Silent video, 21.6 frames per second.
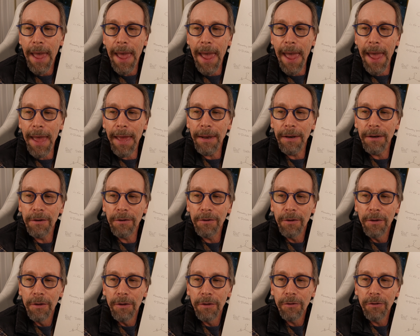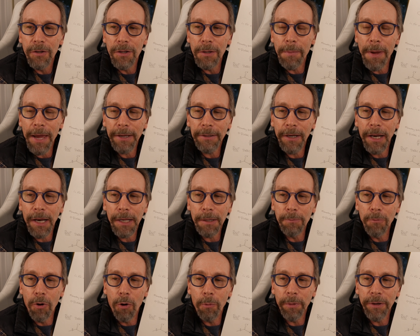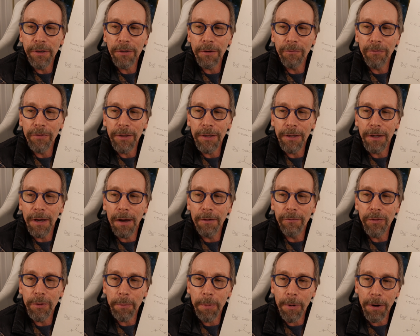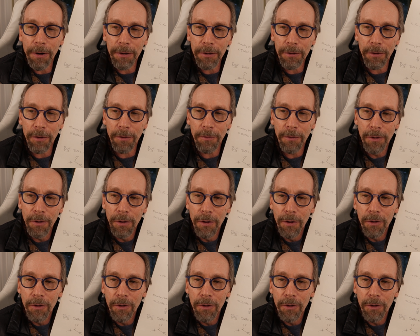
and to the magnetic moment of the particle.